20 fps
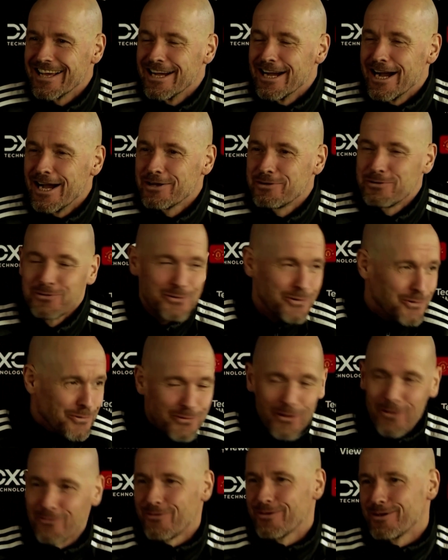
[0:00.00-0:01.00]
I could do
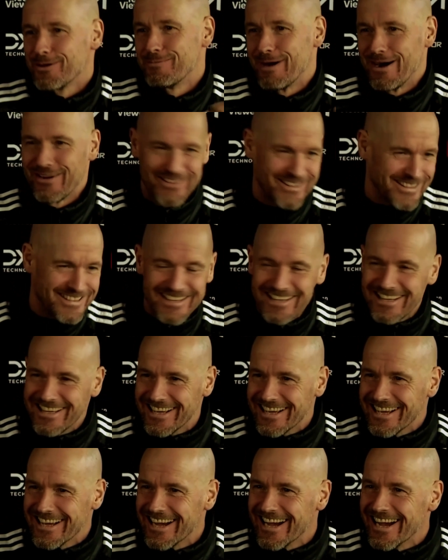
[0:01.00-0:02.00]
nothing about it.
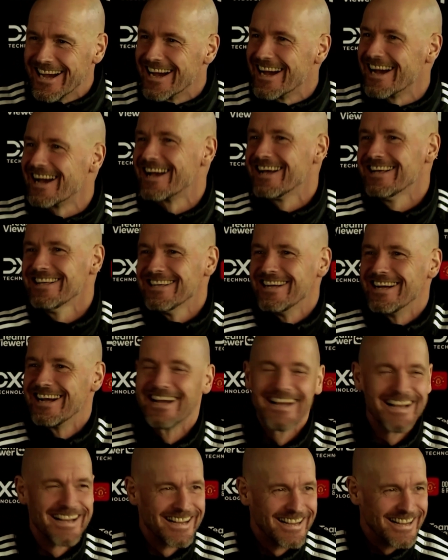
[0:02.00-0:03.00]

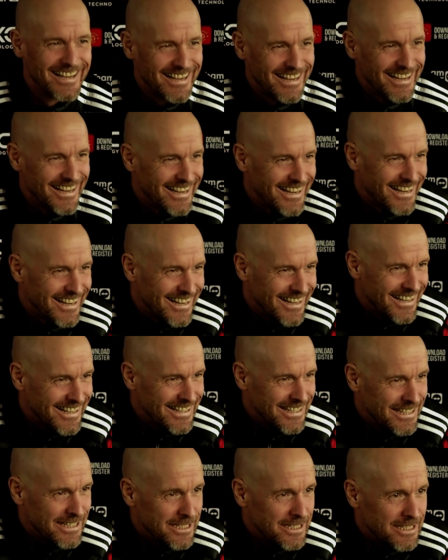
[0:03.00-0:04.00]
You got your visa,
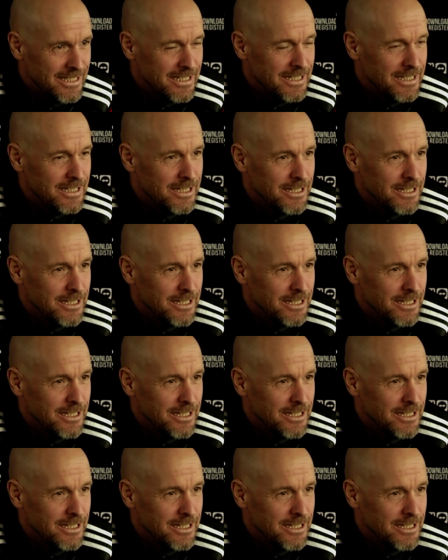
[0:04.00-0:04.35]
because that might be a